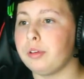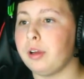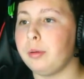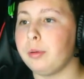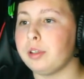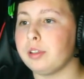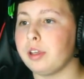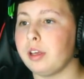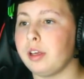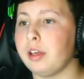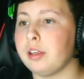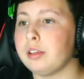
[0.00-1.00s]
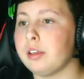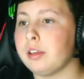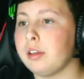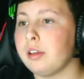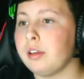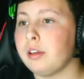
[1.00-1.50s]
I would have said,
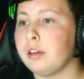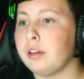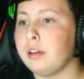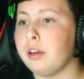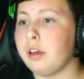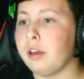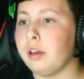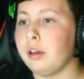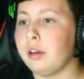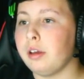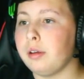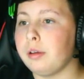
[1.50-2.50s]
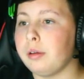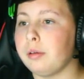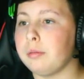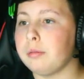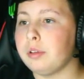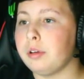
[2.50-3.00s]

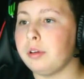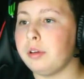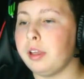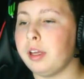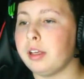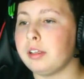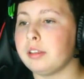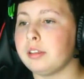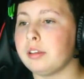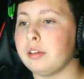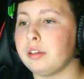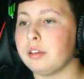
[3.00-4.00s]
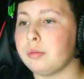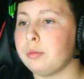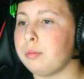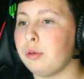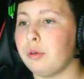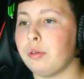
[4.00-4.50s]
turn next. I'll just
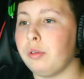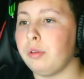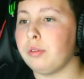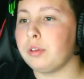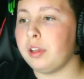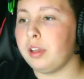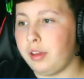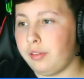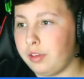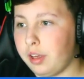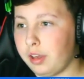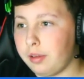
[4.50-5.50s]
pull over to the left. Yeah.